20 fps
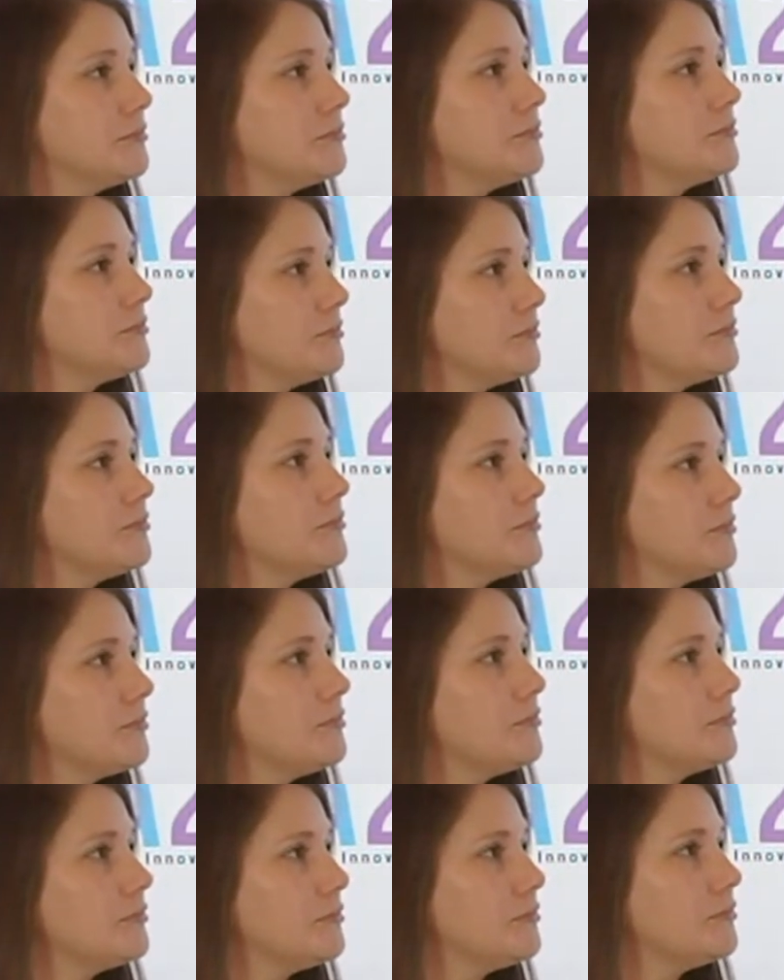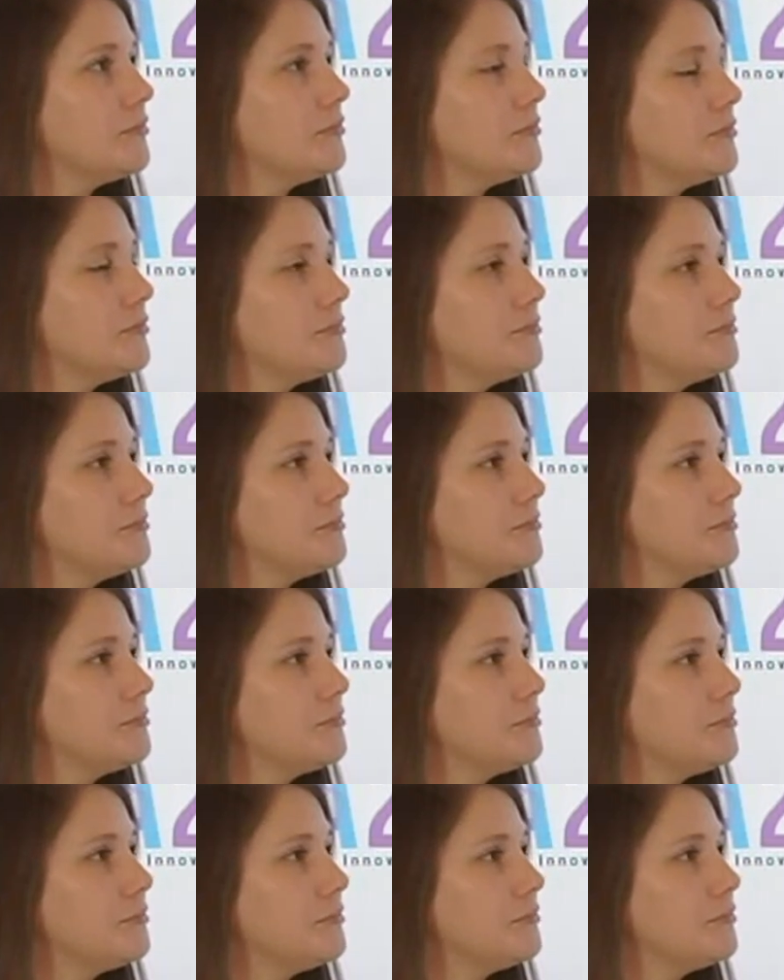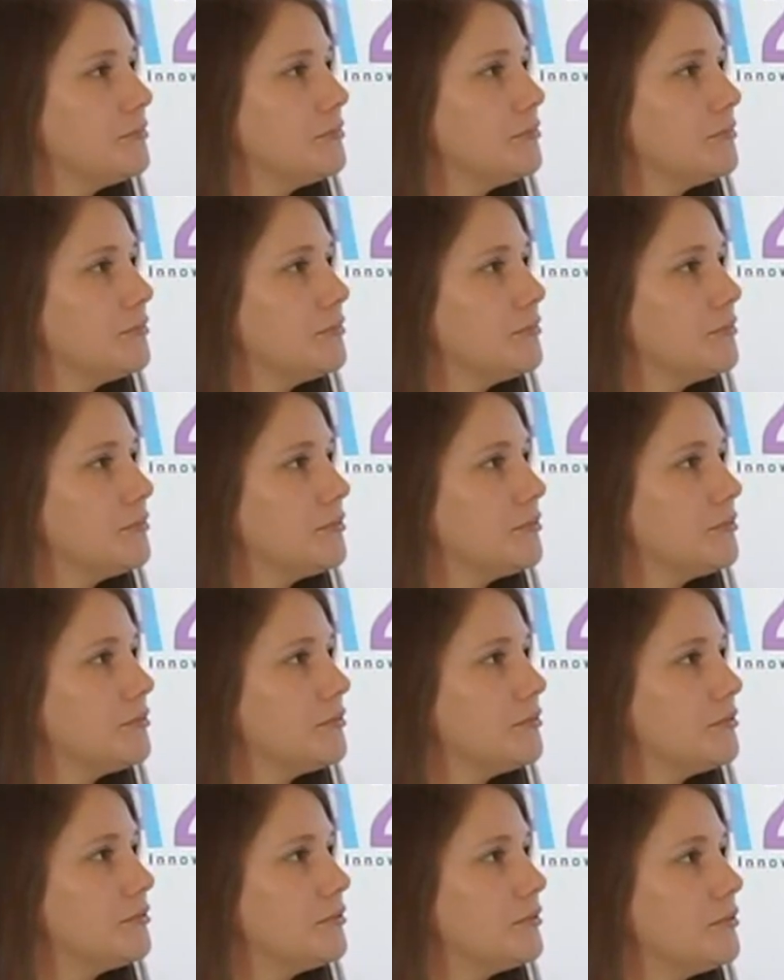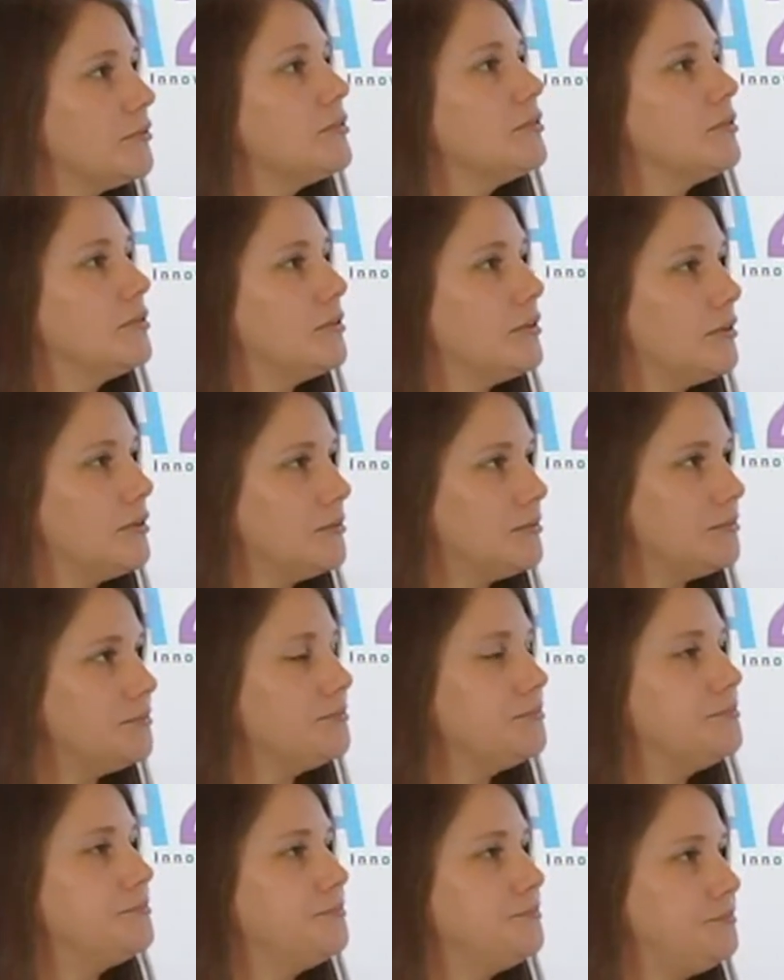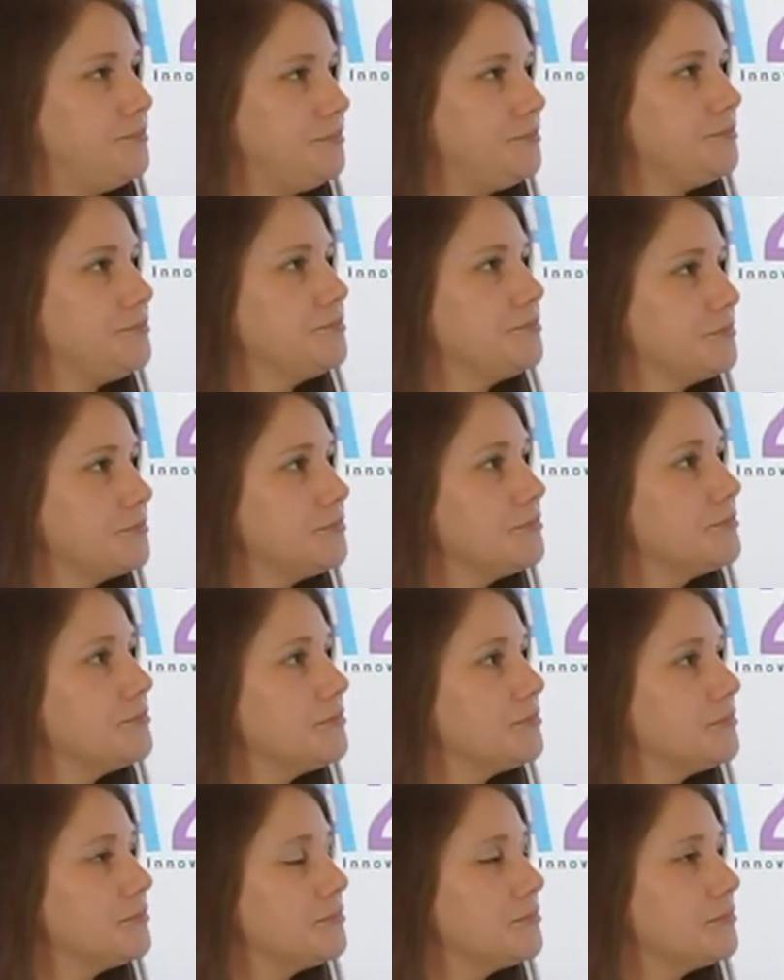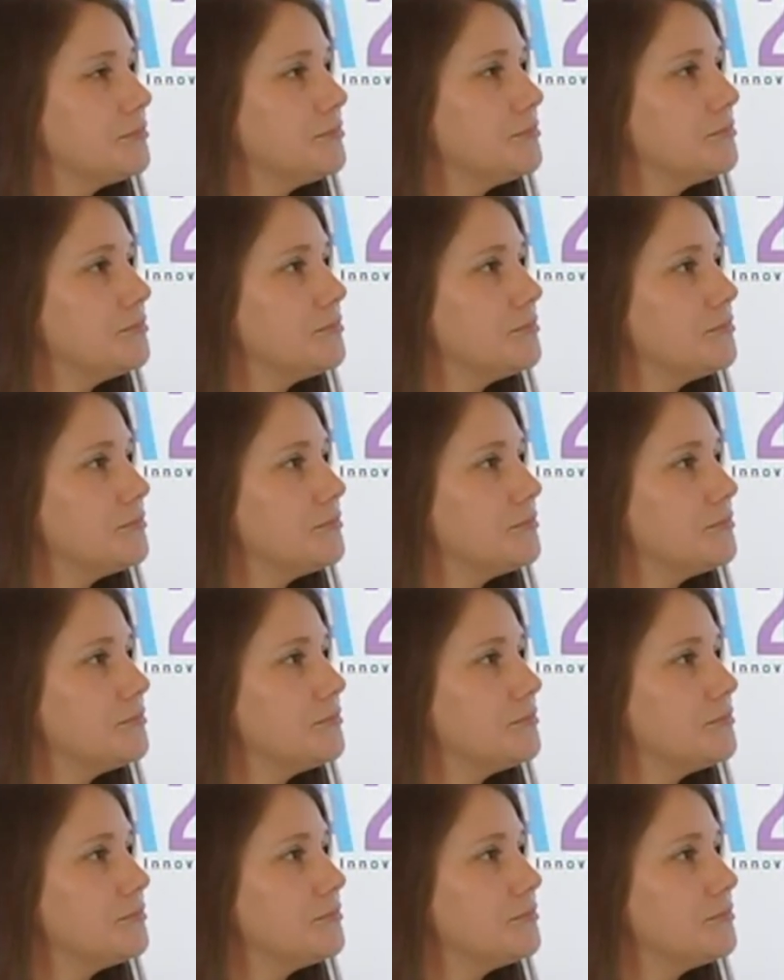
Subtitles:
No words are spoken by the person on screen.